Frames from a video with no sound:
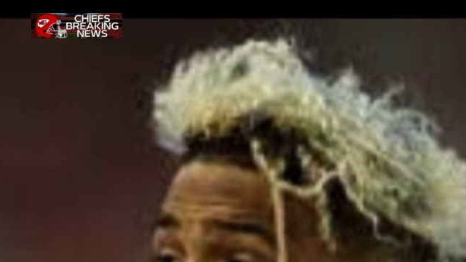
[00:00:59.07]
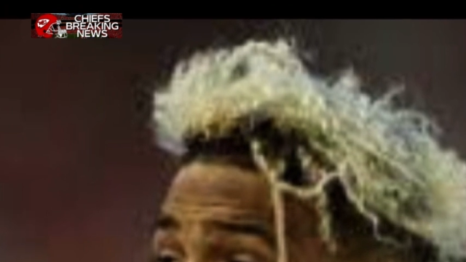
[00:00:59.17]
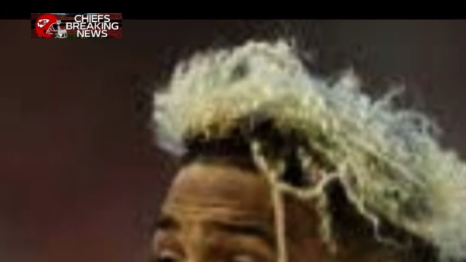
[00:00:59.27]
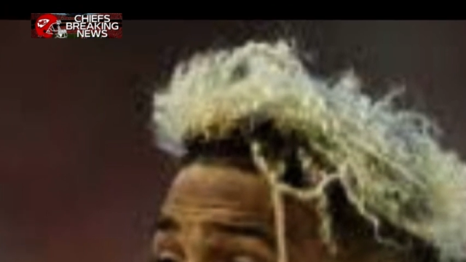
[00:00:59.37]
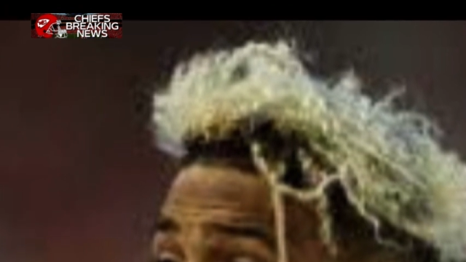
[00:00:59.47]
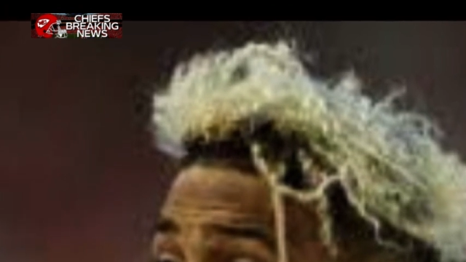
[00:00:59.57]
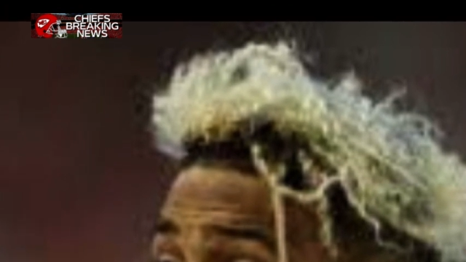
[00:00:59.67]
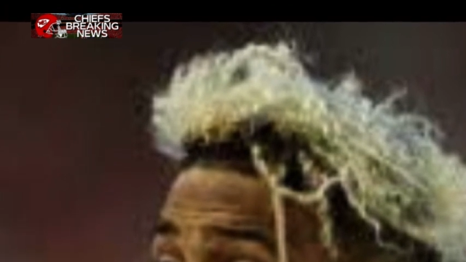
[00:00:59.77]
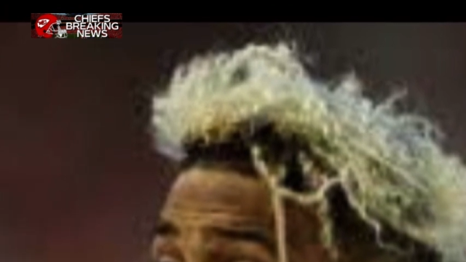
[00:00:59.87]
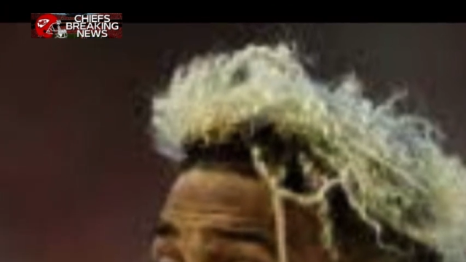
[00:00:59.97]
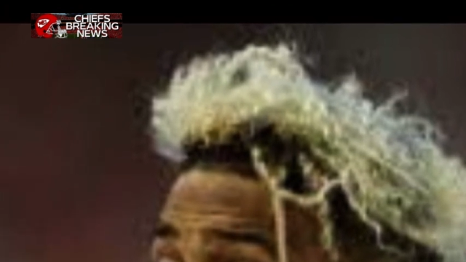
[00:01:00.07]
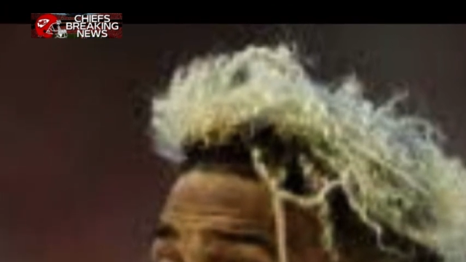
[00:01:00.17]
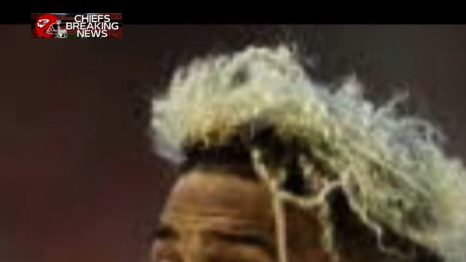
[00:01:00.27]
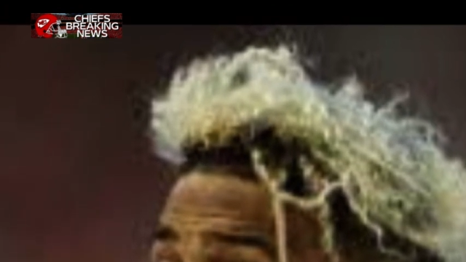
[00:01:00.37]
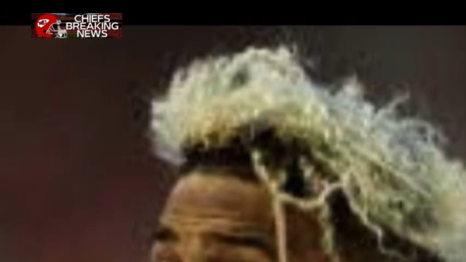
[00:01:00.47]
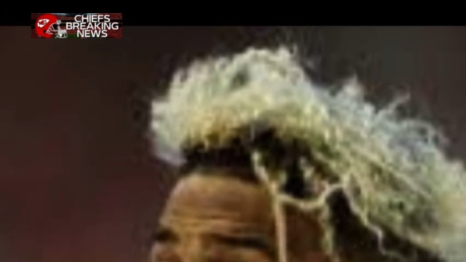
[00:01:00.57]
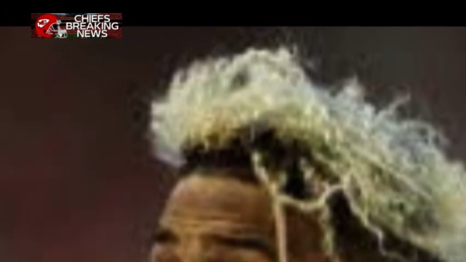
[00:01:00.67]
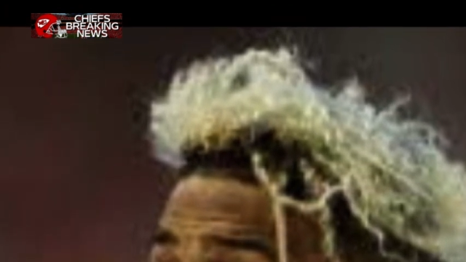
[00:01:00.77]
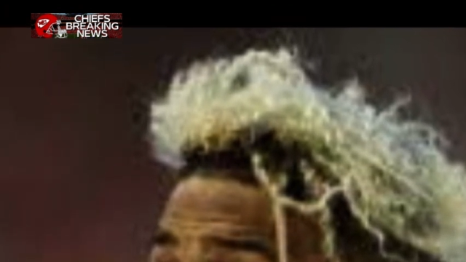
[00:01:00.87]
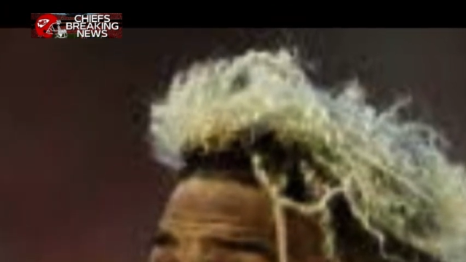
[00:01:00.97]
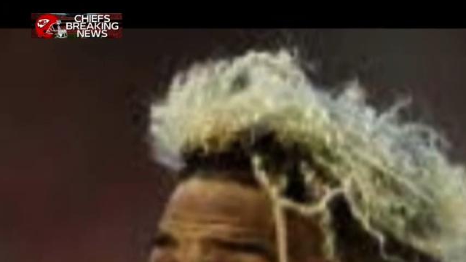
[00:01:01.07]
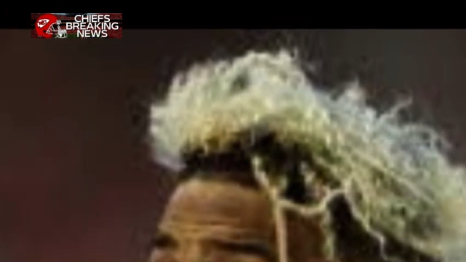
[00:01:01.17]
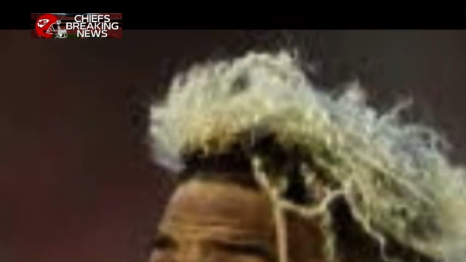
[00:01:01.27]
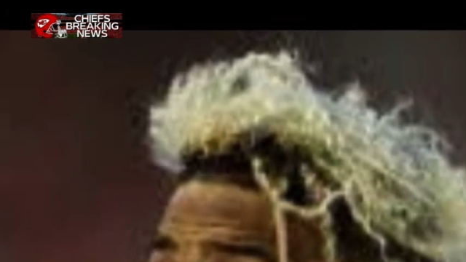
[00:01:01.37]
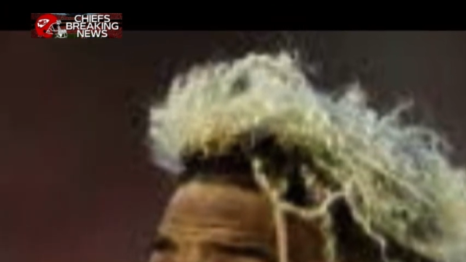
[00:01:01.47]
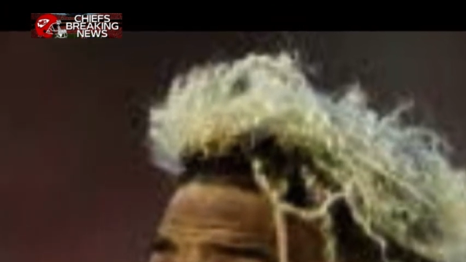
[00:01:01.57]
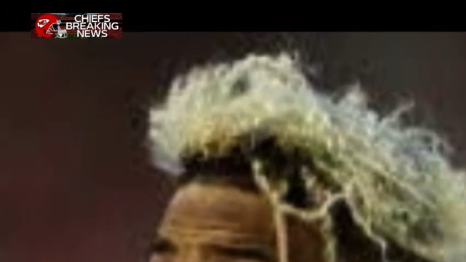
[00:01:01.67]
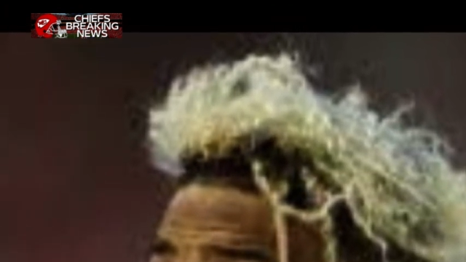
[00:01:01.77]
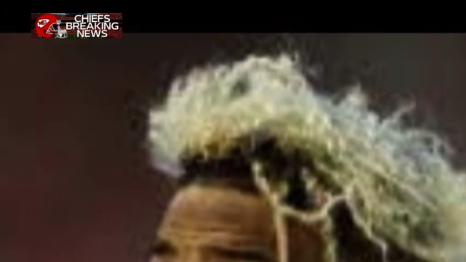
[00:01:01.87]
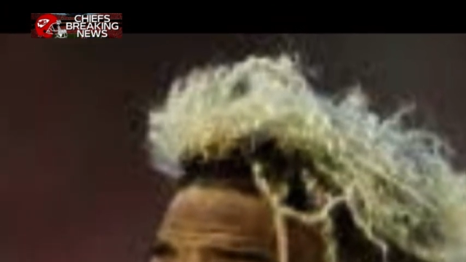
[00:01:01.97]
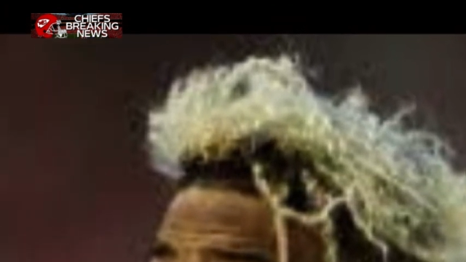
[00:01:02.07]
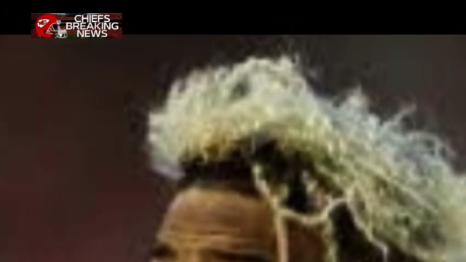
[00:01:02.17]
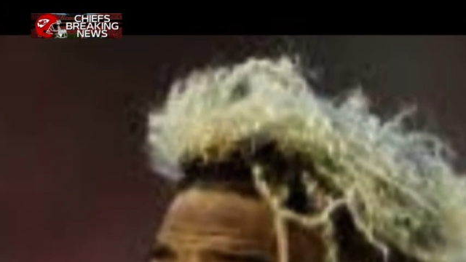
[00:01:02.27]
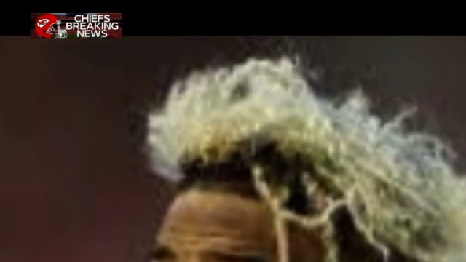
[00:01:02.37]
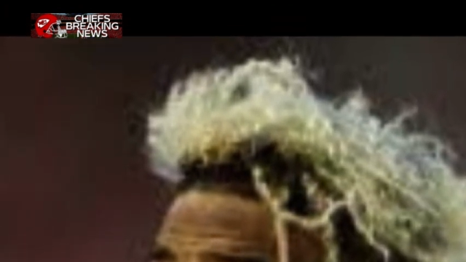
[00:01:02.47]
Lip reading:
(no speaker visible)